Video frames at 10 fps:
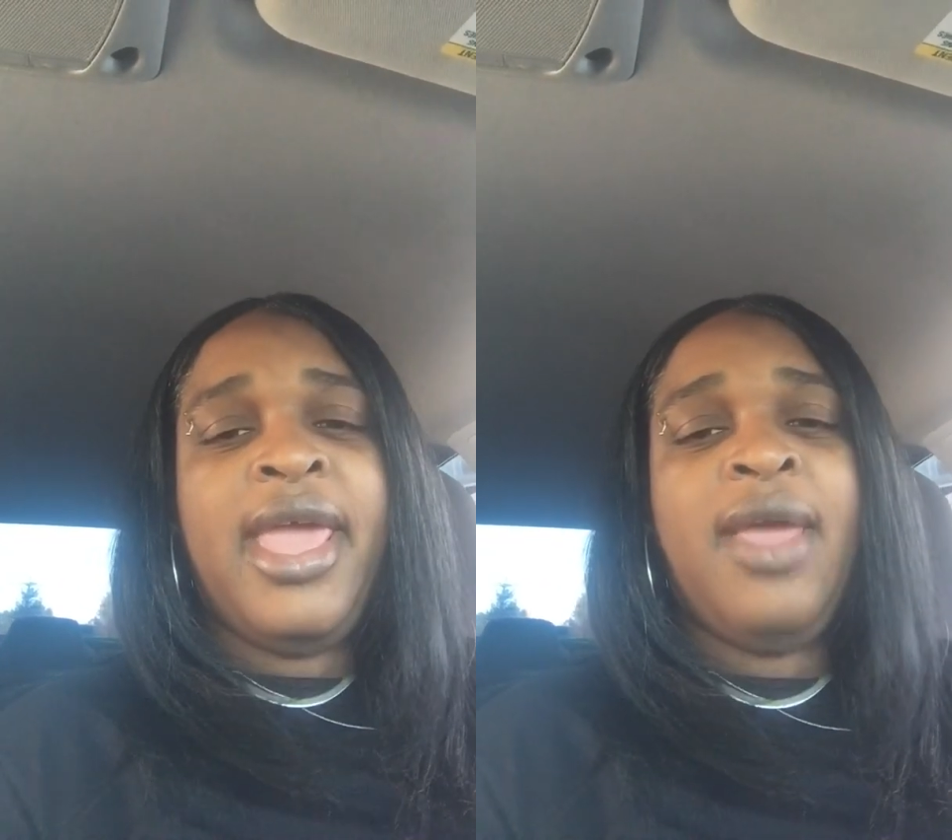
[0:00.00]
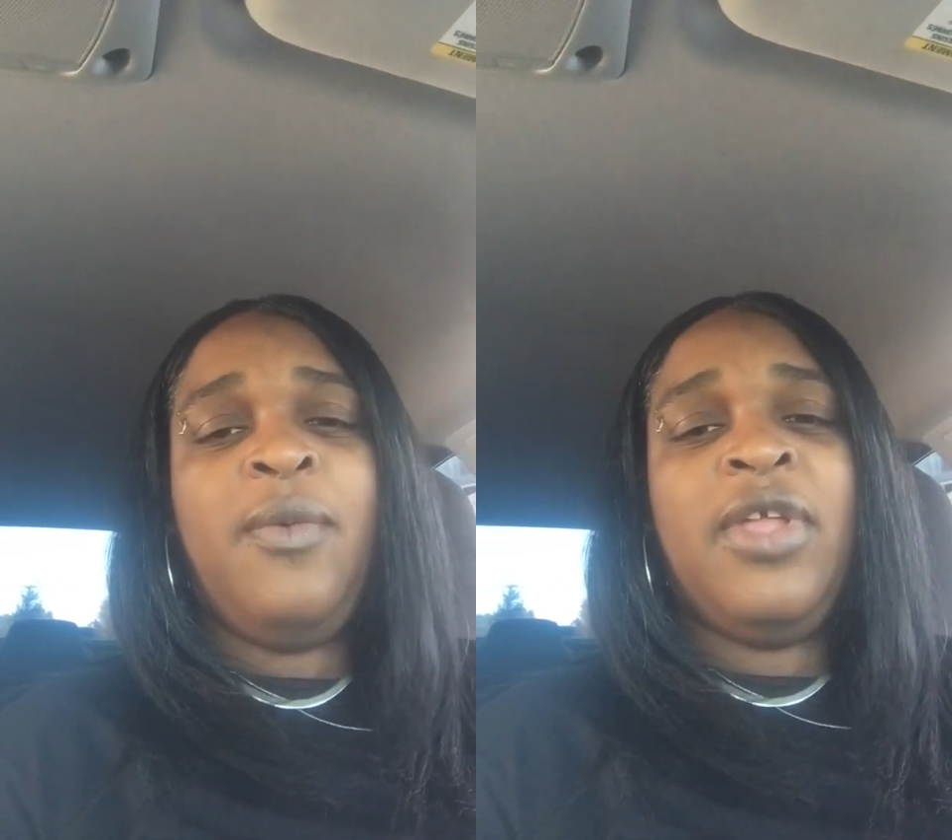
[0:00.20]

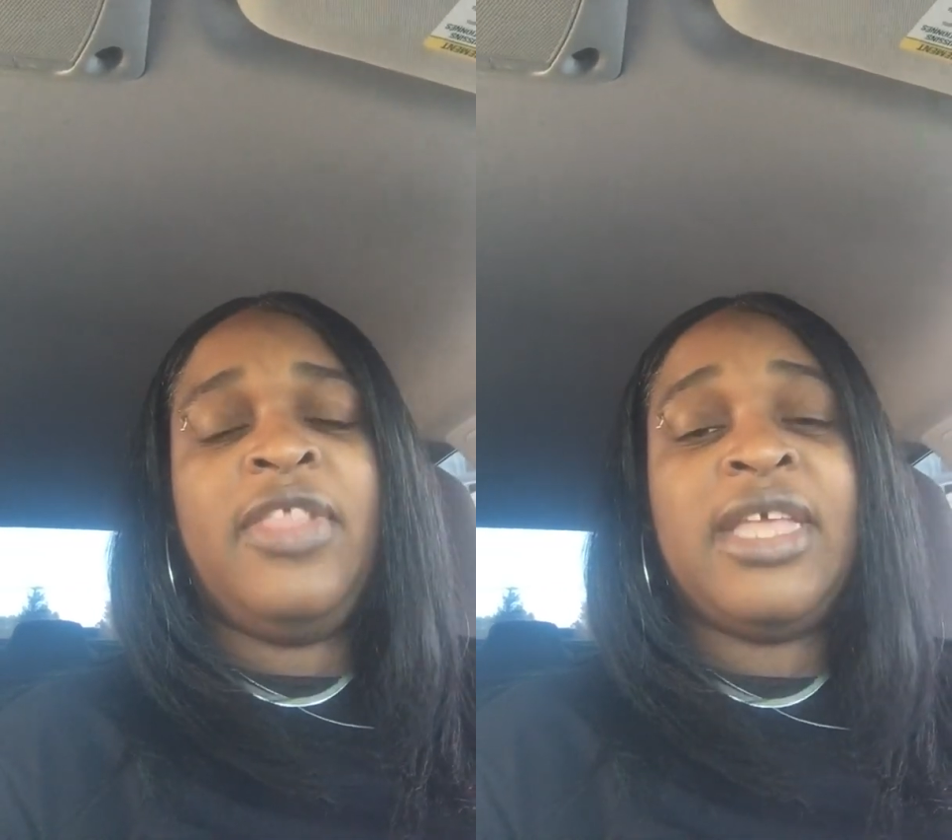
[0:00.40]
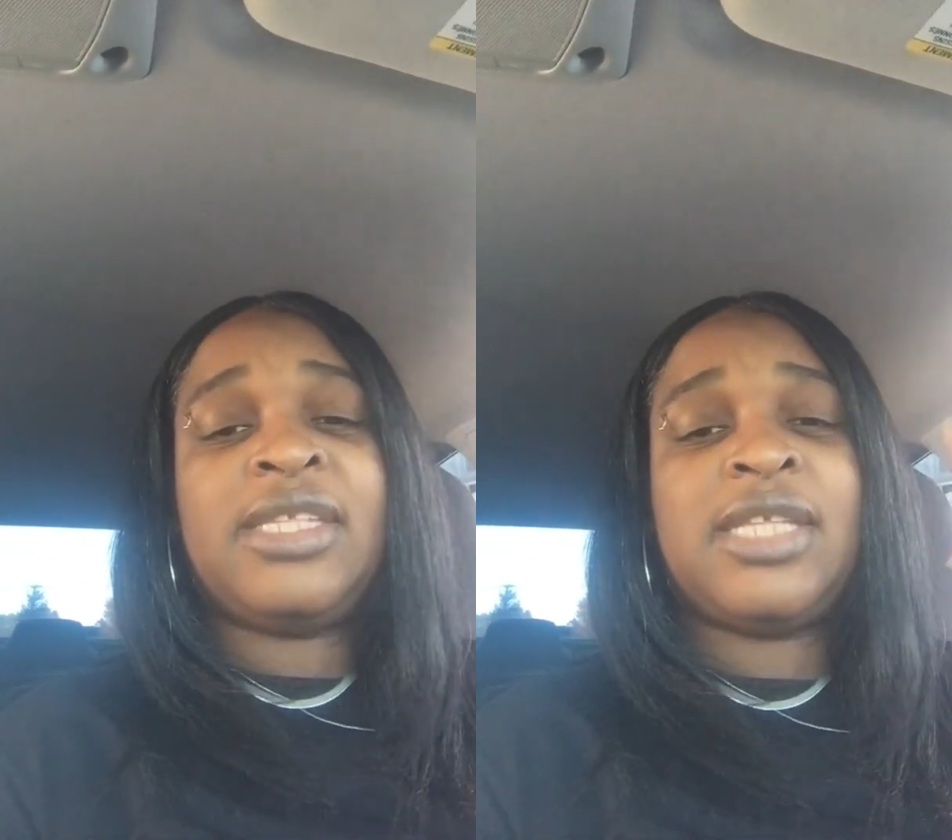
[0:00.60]
And when
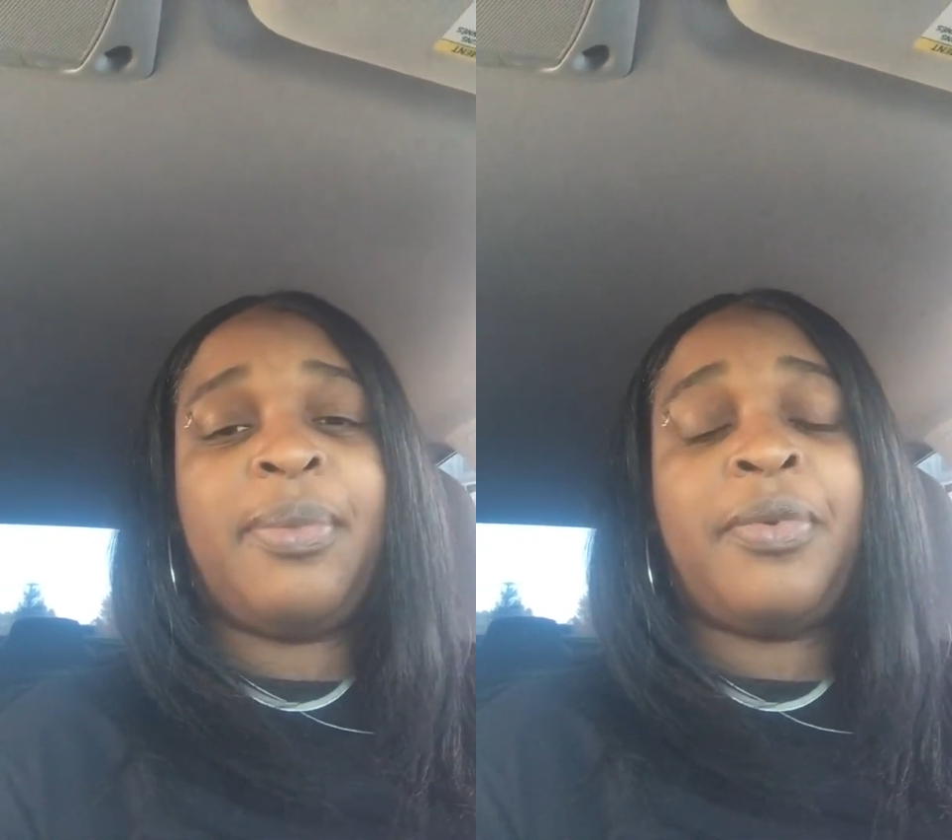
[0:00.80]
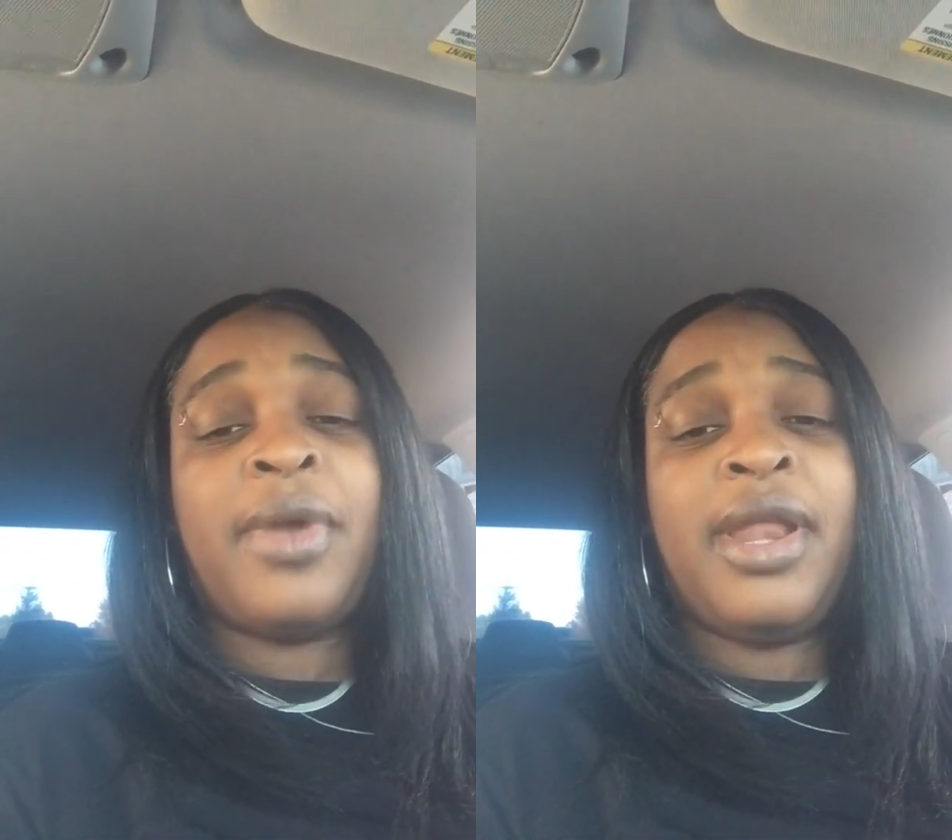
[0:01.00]
they
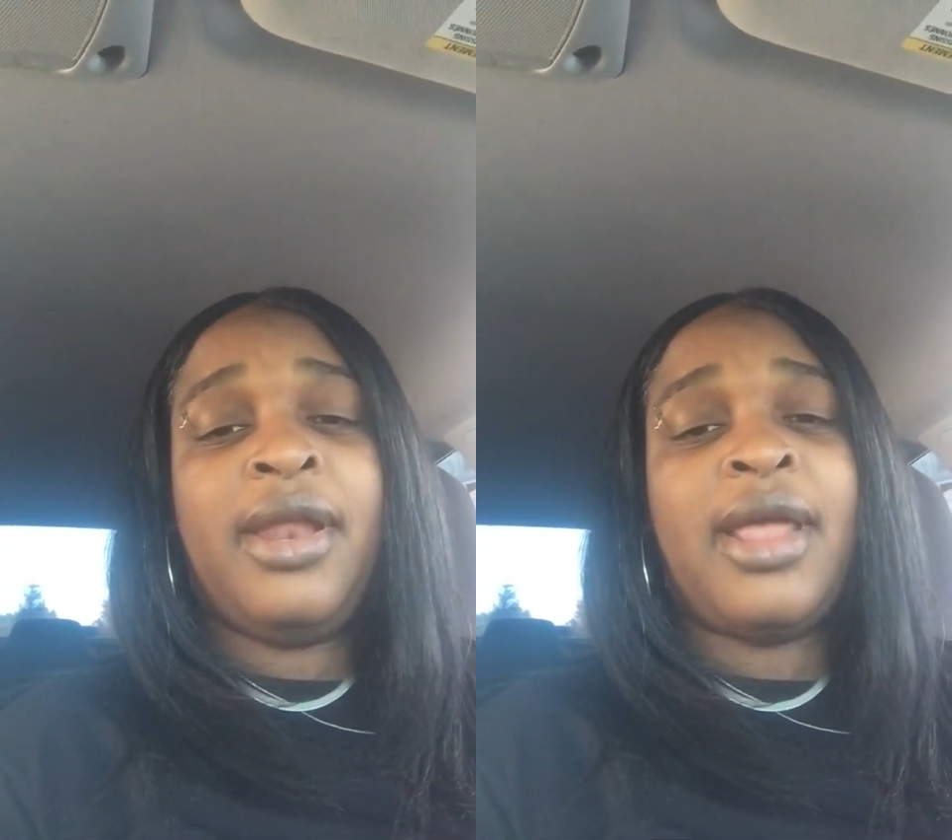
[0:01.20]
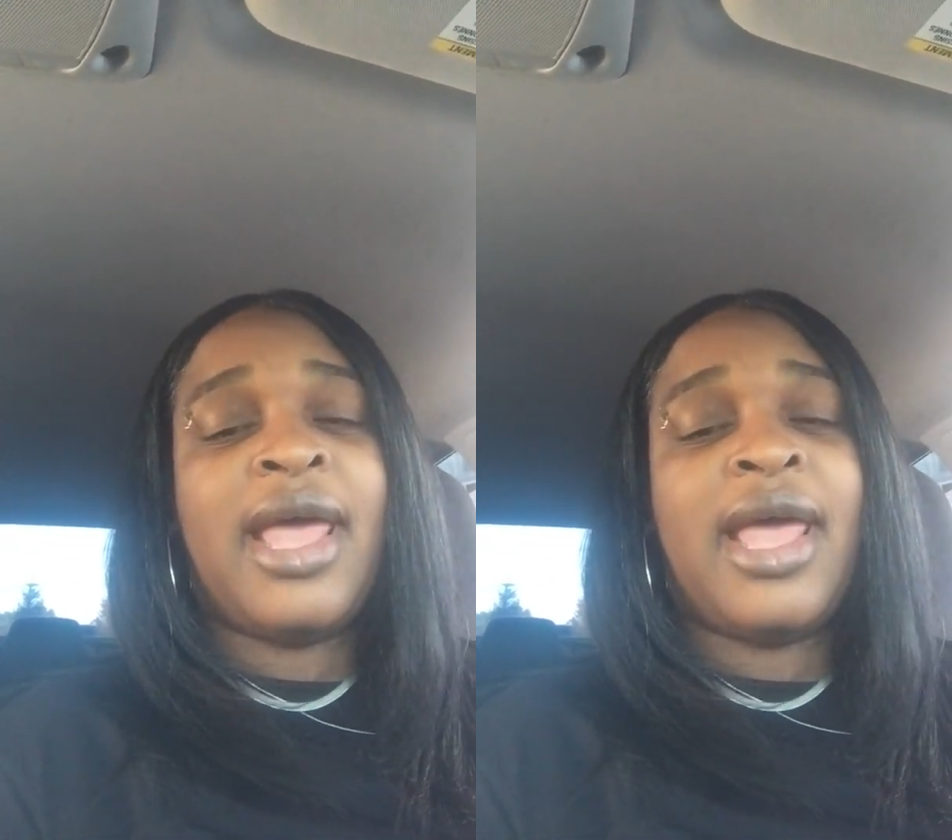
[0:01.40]
separated,